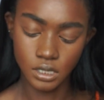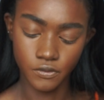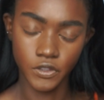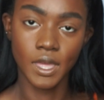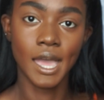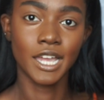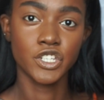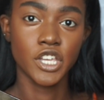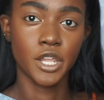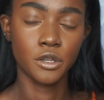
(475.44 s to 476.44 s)
for the
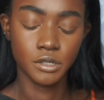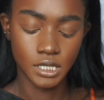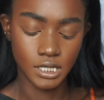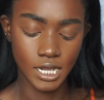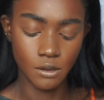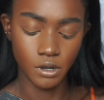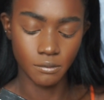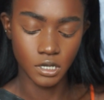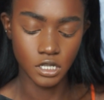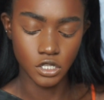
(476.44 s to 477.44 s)
eyeshadow today, what
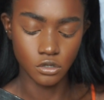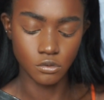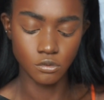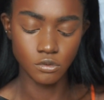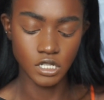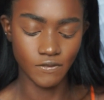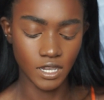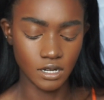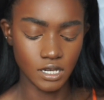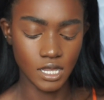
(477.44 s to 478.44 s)
I'm gonna use, if I
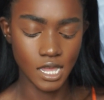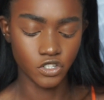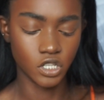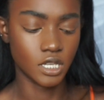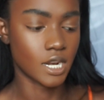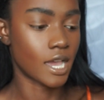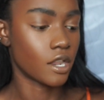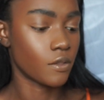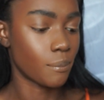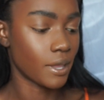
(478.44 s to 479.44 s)
can actually get out
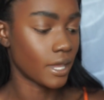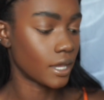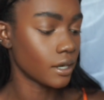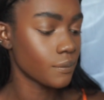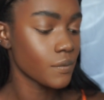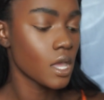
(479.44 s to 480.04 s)
of the pan,